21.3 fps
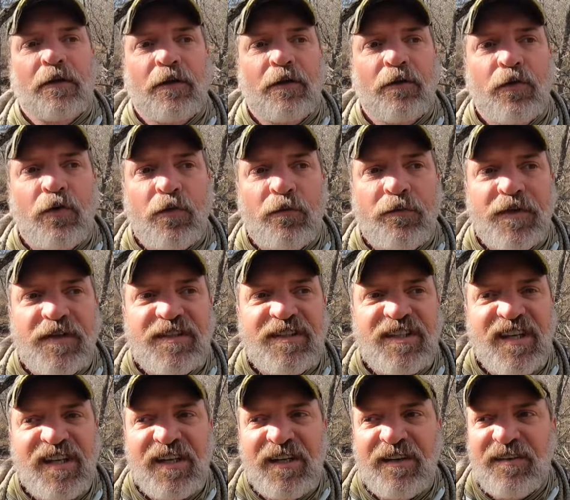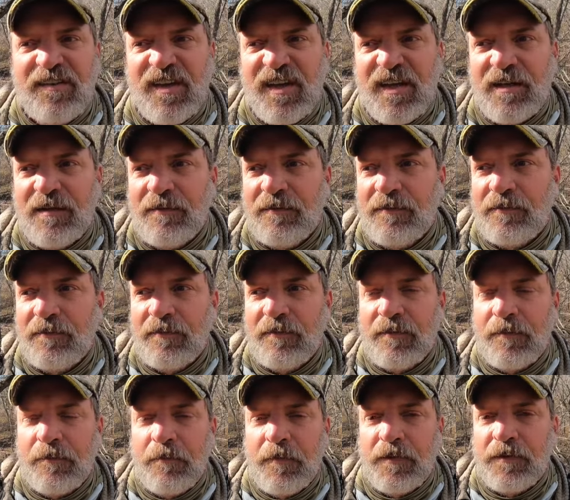I don't know if he seen anything,
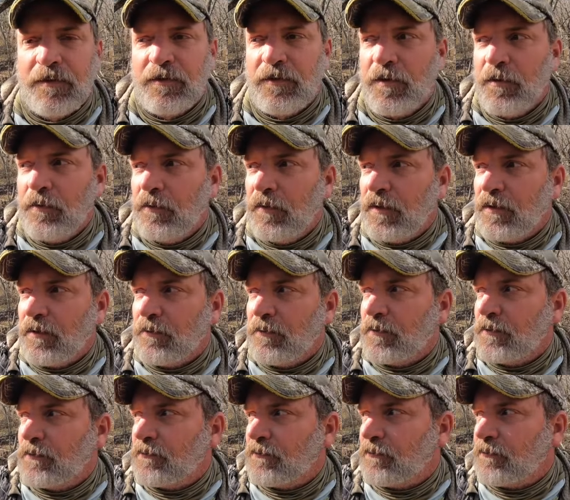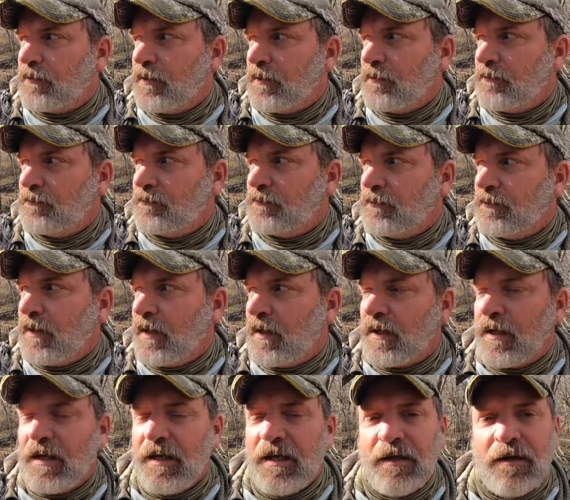but the two little ones, they
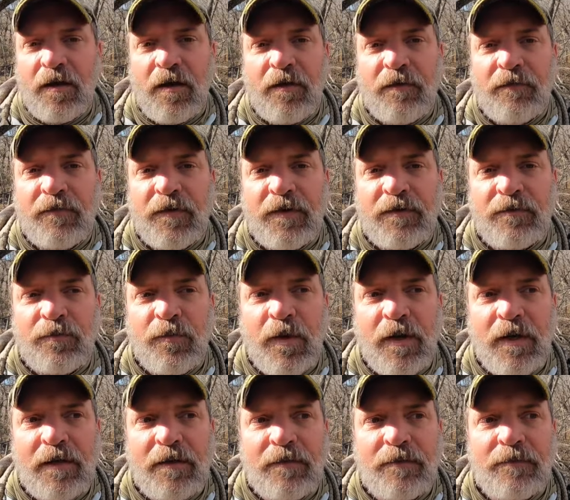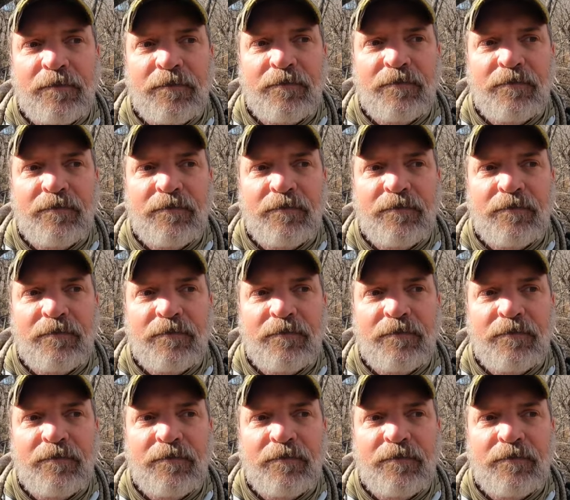kind of head off his way.